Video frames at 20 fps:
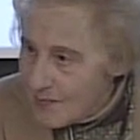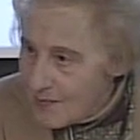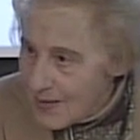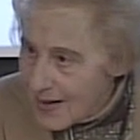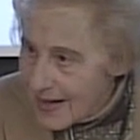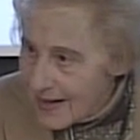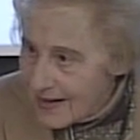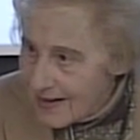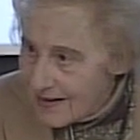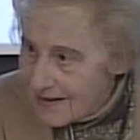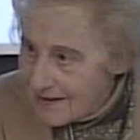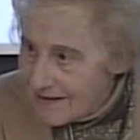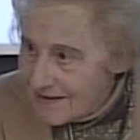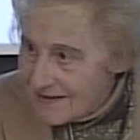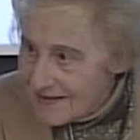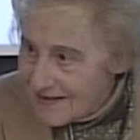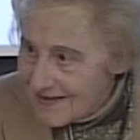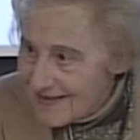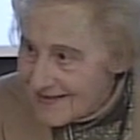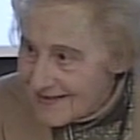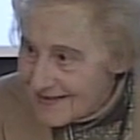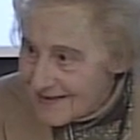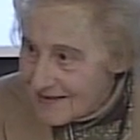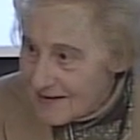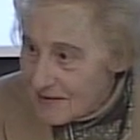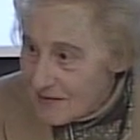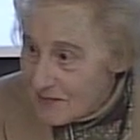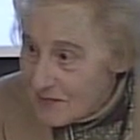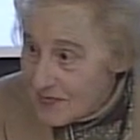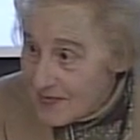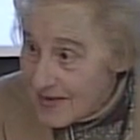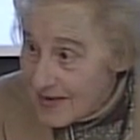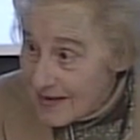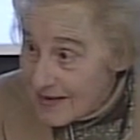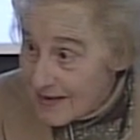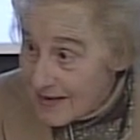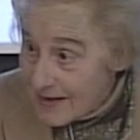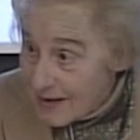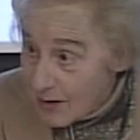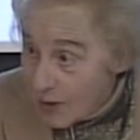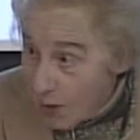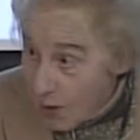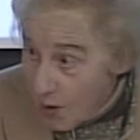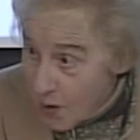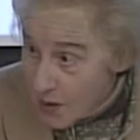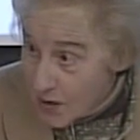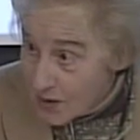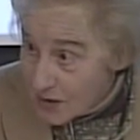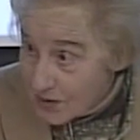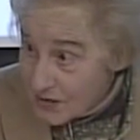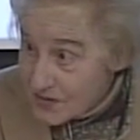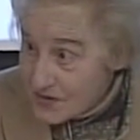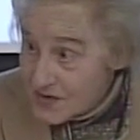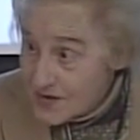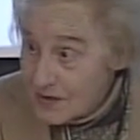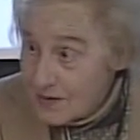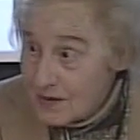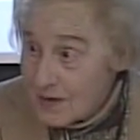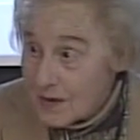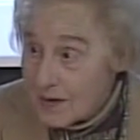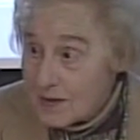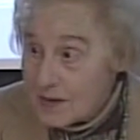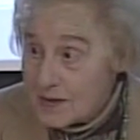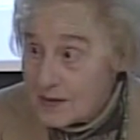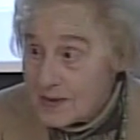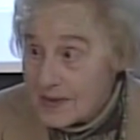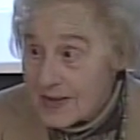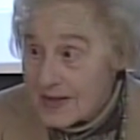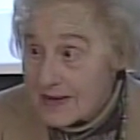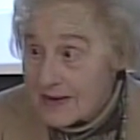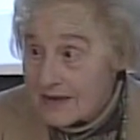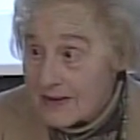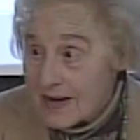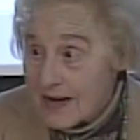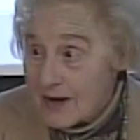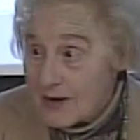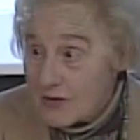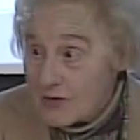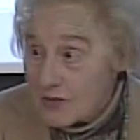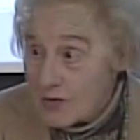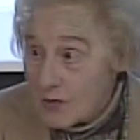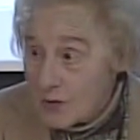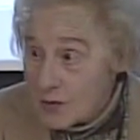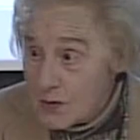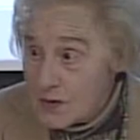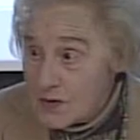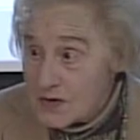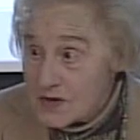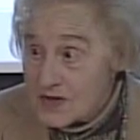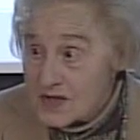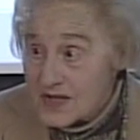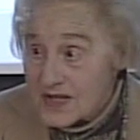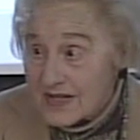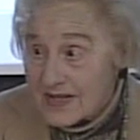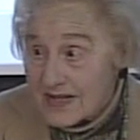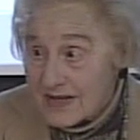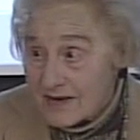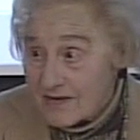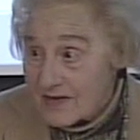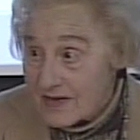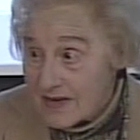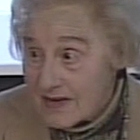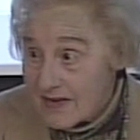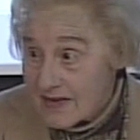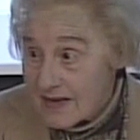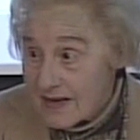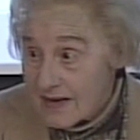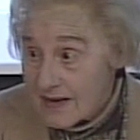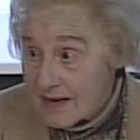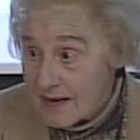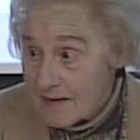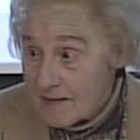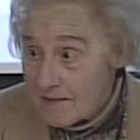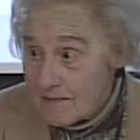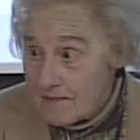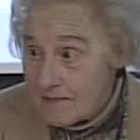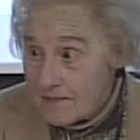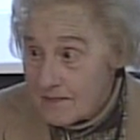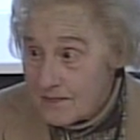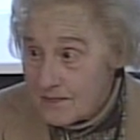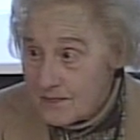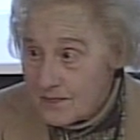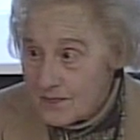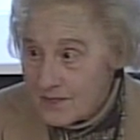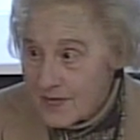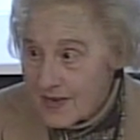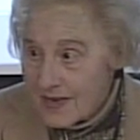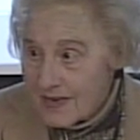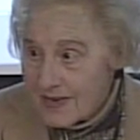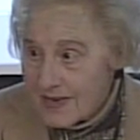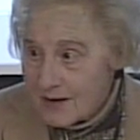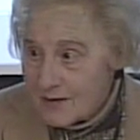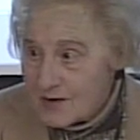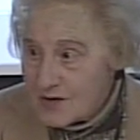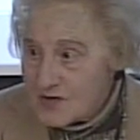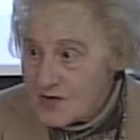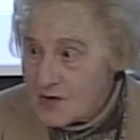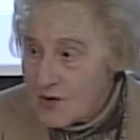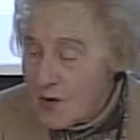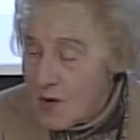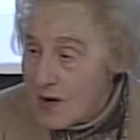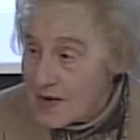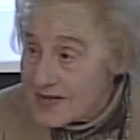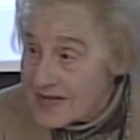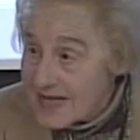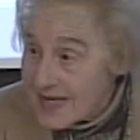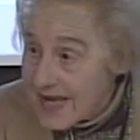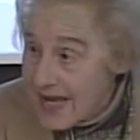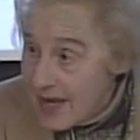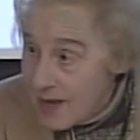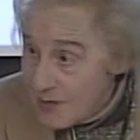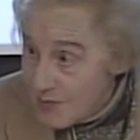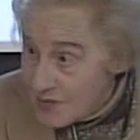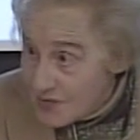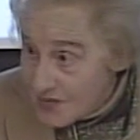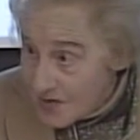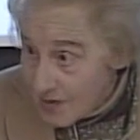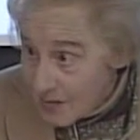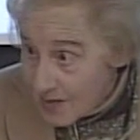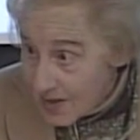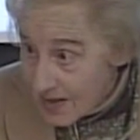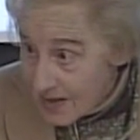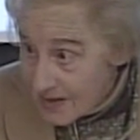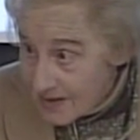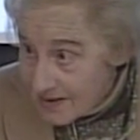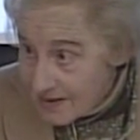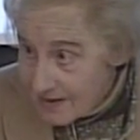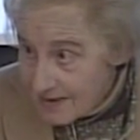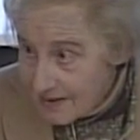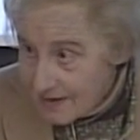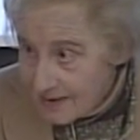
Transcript: by uh, um, laws, you know, and, and rules and everything. There was no escape from it.